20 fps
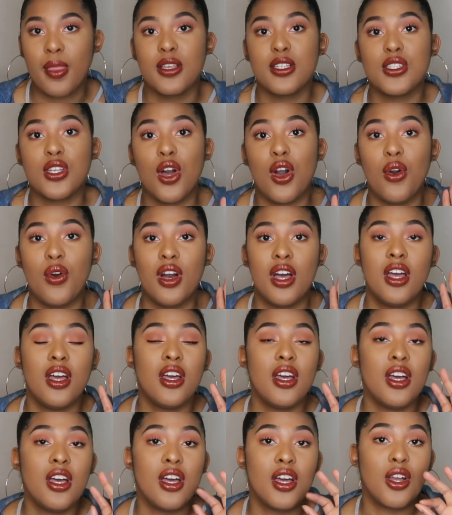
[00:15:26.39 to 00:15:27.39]
So,
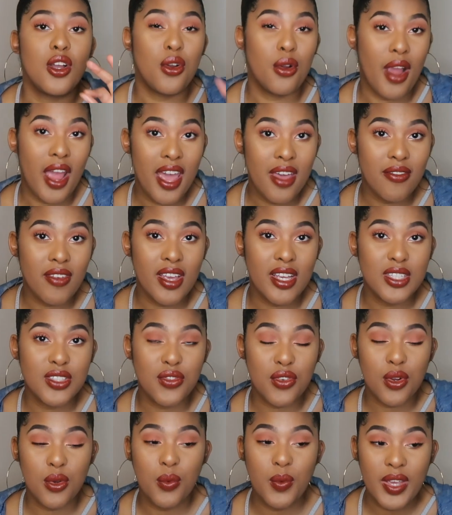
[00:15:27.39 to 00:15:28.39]

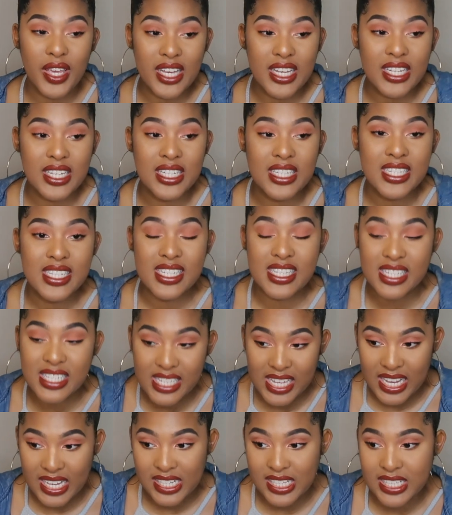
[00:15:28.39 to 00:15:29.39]
cravings for week
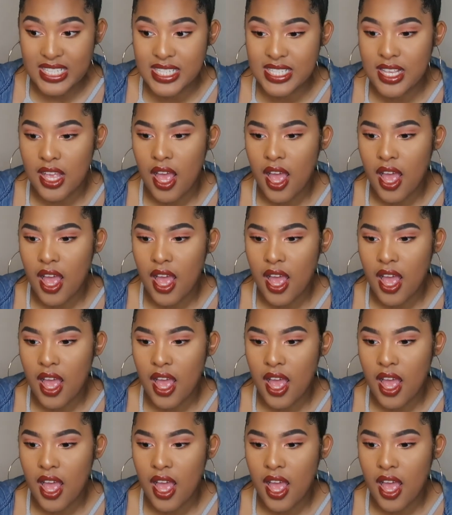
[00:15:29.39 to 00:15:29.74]
6.